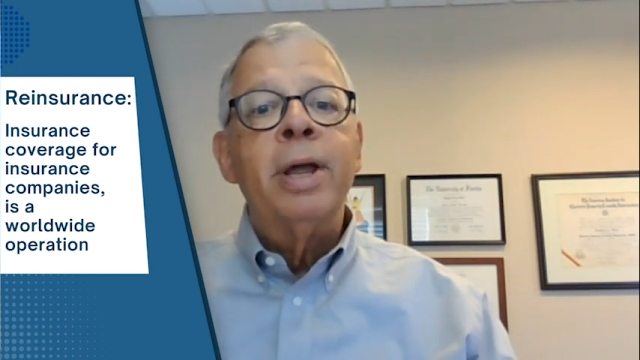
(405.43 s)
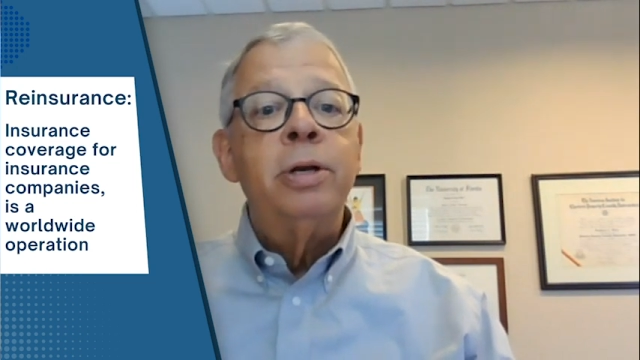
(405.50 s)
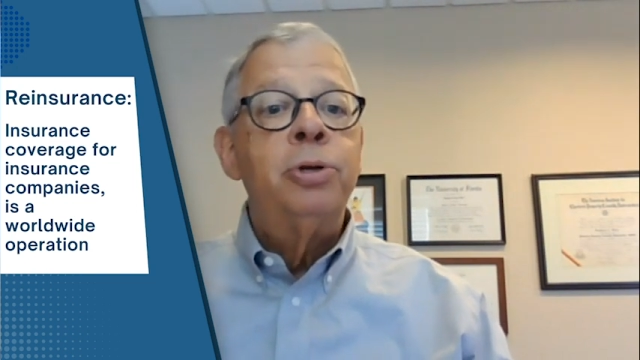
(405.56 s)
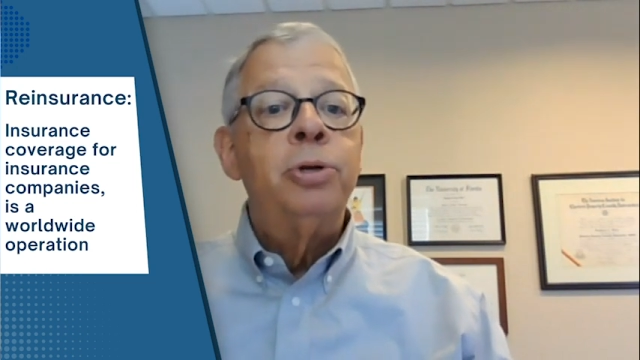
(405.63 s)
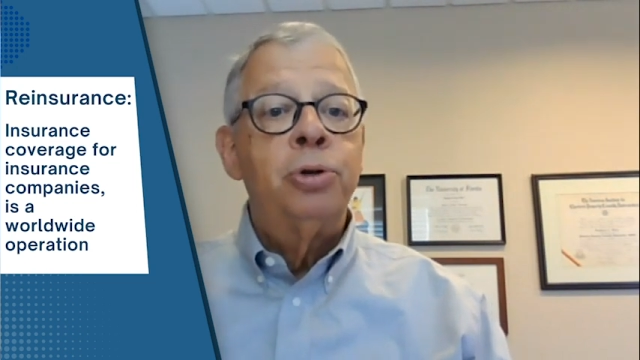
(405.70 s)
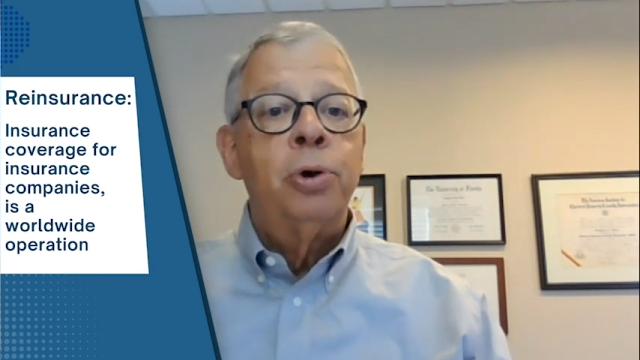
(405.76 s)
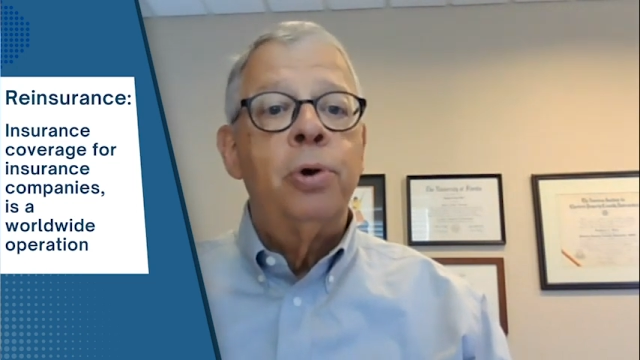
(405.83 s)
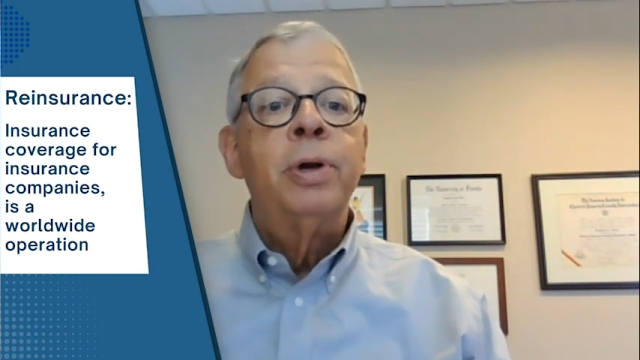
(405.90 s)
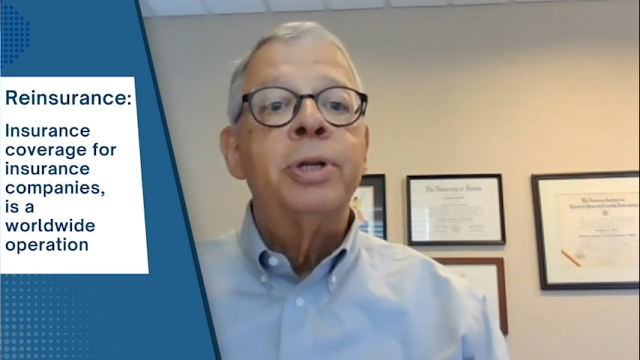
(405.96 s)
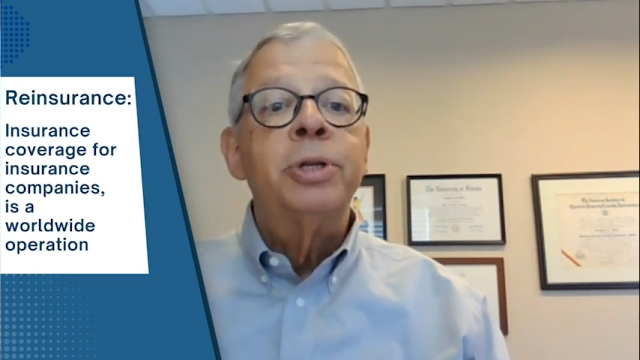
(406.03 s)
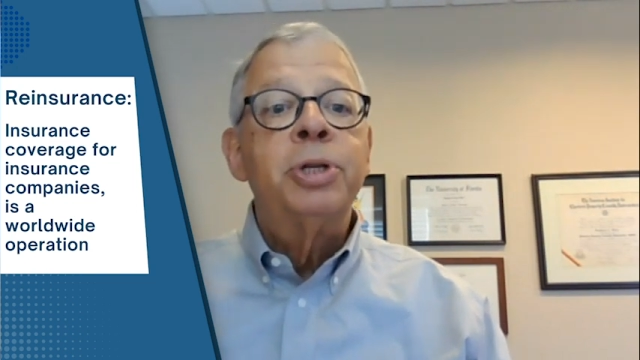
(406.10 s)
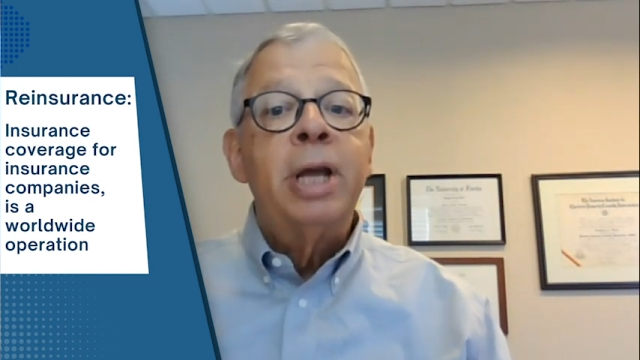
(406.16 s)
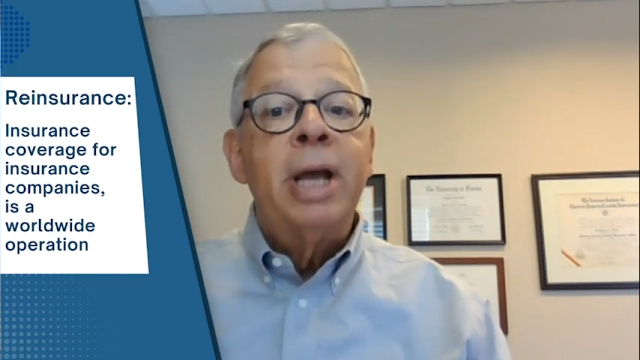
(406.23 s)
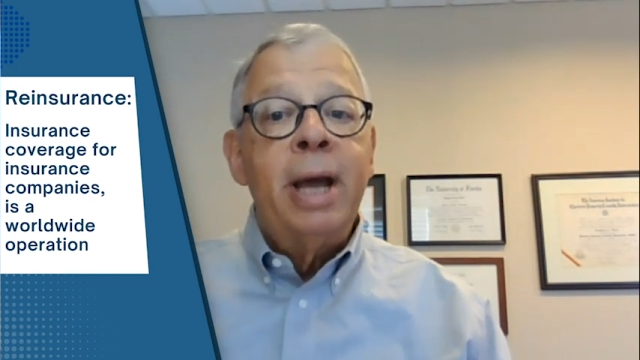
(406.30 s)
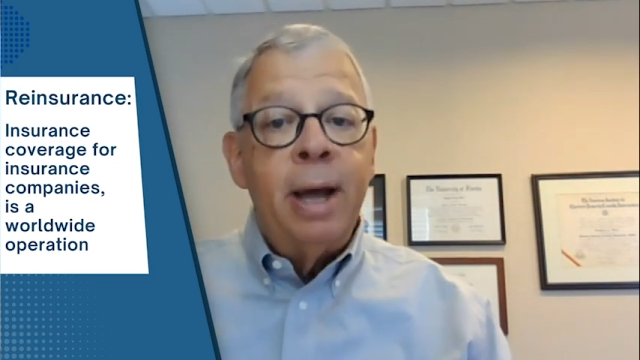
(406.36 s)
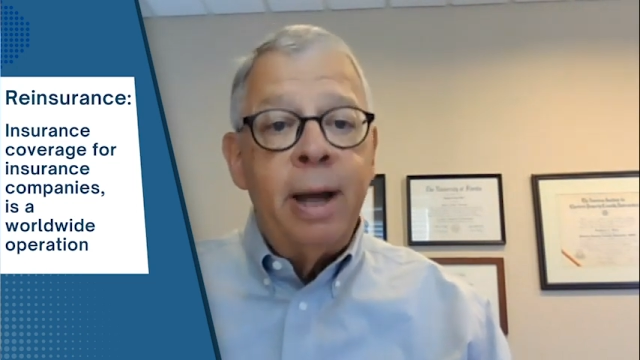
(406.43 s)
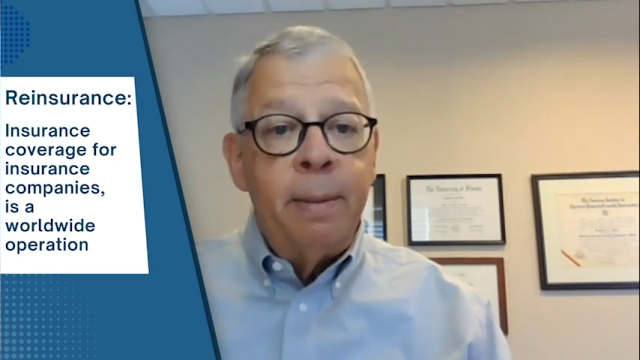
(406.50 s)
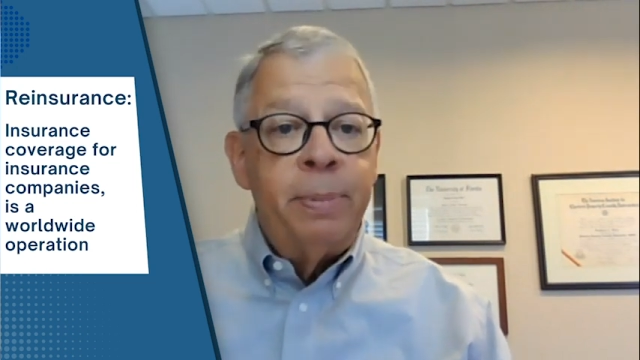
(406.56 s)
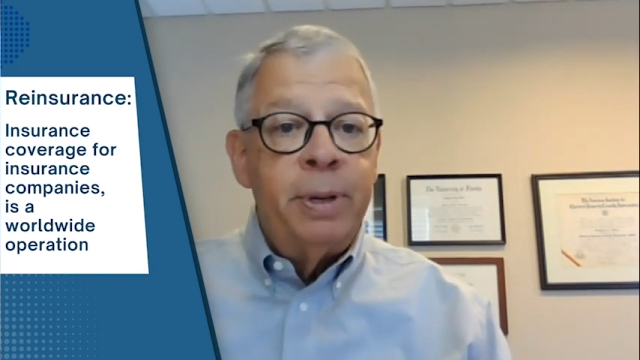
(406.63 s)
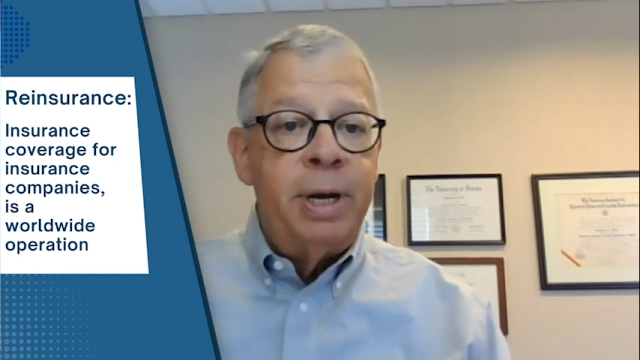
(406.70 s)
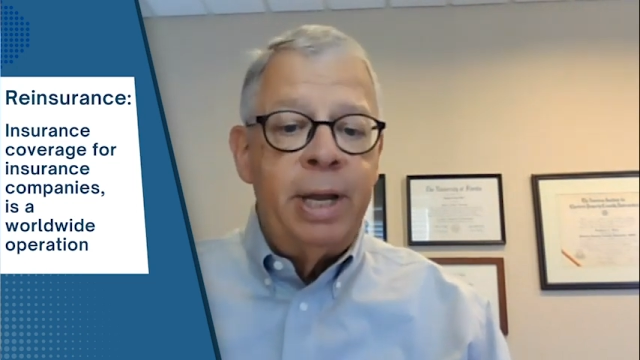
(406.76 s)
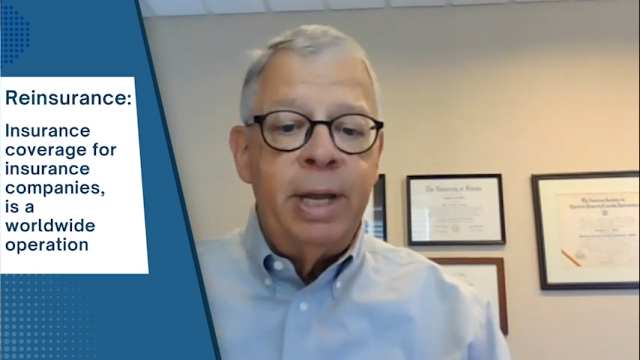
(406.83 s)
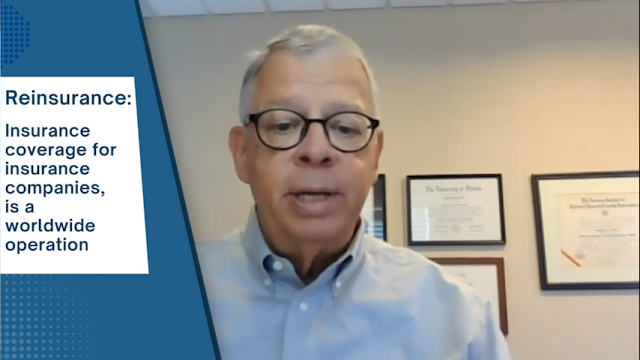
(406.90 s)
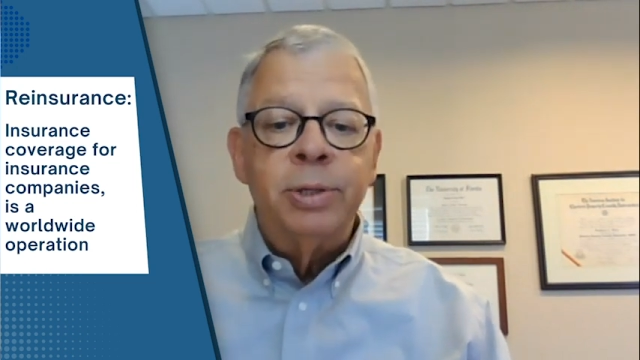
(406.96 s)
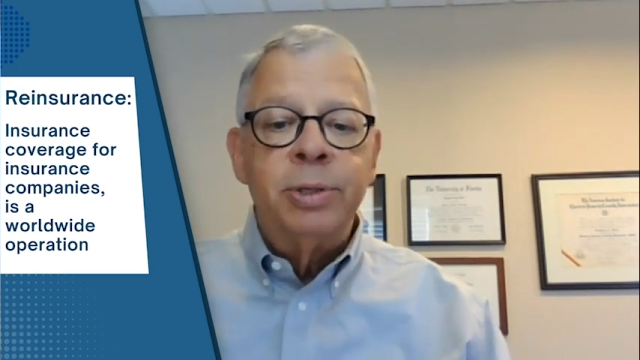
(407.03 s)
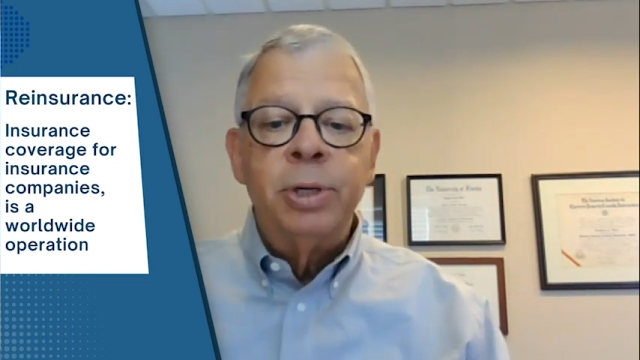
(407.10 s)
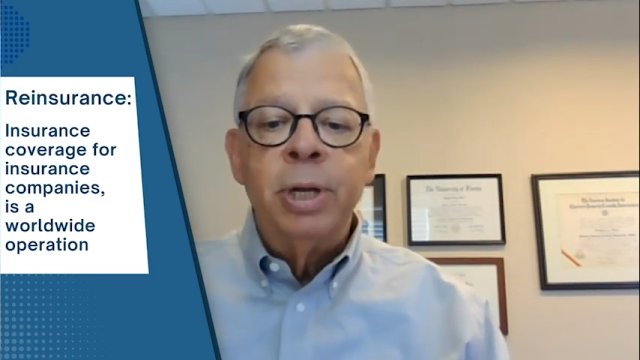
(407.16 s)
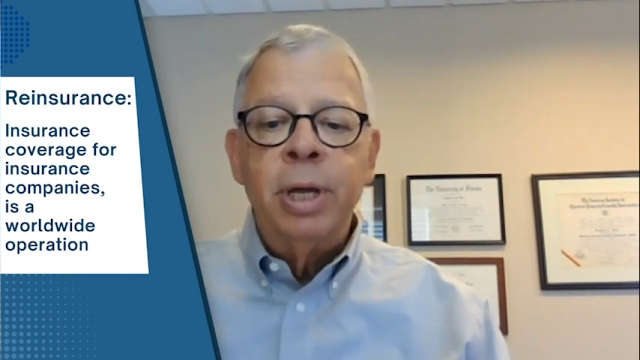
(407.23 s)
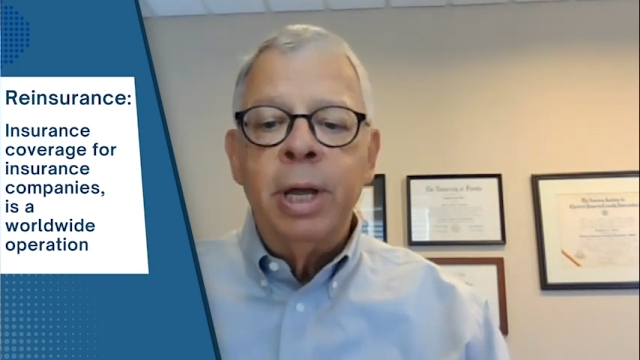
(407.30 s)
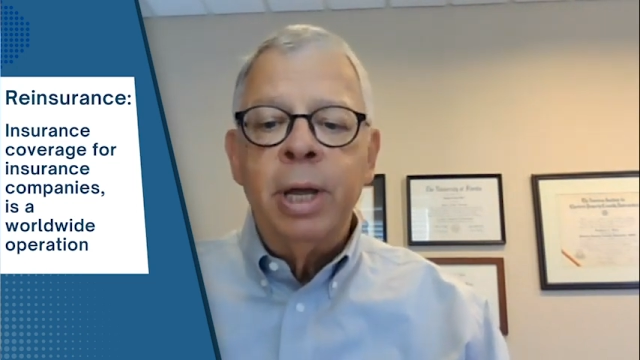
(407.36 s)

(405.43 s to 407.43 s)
insurance companies,